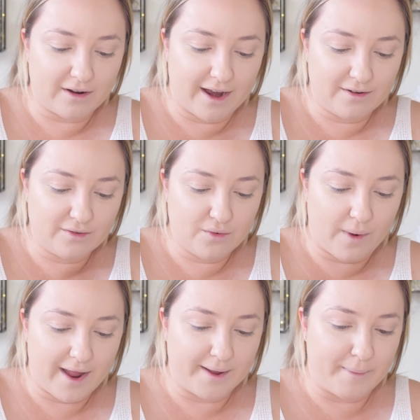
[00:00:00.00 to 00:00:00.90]
I don't know
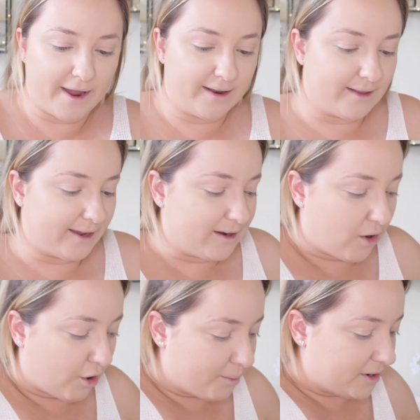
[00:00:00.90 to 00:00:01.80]
why. I paid like an
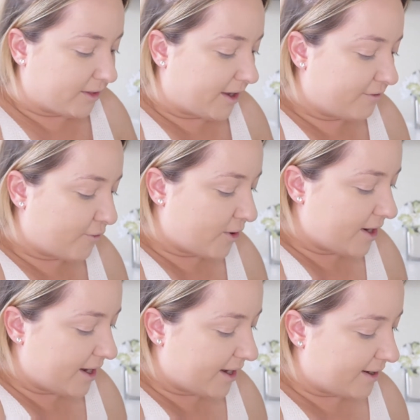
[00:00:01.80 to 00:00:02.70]
arm and a leg for it,
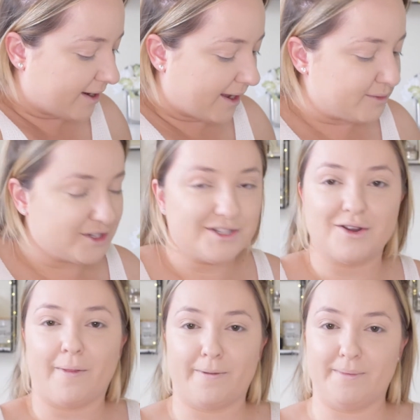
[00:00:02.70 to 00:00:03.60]
and I'm just
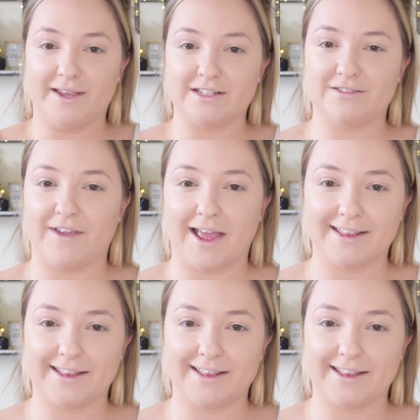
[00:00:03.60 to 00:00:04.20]
not the biggest fan.